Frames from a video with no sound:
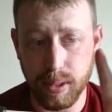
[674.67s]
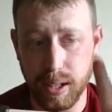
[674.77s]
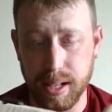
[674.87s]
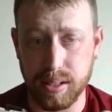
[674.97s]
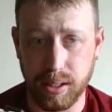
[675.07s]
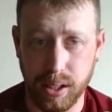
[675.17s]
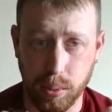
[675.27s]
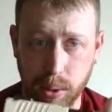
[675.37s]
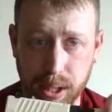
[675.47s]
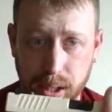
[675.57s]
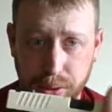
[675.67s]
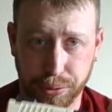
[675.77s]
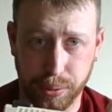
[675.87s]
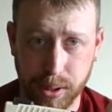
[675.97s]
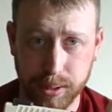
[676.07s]
has a lot of weight in the
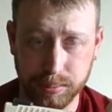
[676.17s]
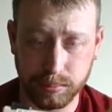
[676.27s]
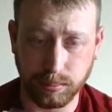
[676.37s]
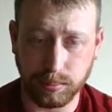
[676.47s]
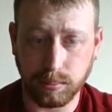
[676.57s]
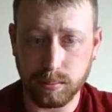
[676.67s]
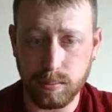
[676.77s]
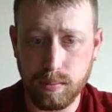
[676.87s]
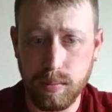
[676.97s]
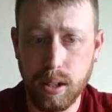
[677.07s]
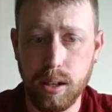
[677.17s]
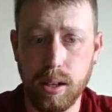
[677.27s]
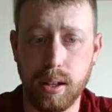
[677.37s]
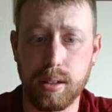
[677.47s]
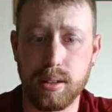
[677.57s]
front.
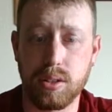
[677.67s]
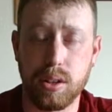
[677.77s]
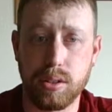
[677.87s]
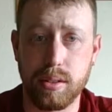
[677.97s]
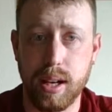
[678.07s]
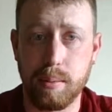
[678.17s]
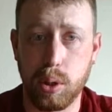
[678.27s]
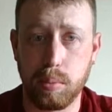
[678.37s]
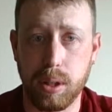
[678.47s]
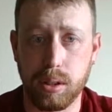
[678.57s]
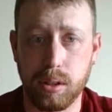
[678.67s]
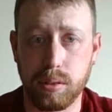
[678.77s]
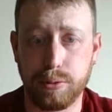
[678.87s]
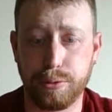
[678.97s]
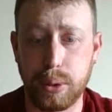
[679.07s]
This is also
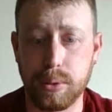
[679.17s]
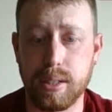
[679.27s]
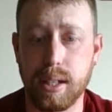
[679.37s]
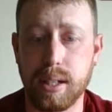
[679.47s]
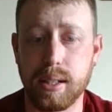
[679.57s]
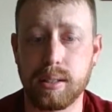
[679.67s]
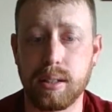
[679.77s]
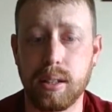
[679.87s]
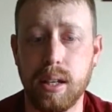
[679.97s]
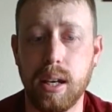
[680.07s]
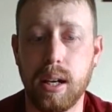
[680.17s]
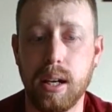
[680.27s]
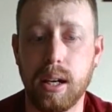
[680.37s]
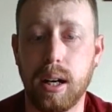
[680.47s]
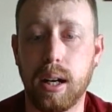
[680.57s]
9mm full size.
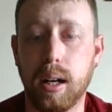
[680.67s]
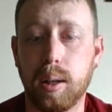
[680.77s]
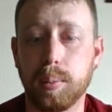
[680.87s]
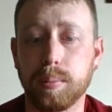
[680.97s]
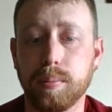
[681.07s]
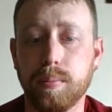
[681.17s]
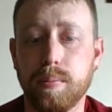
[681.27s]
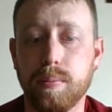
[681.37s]
I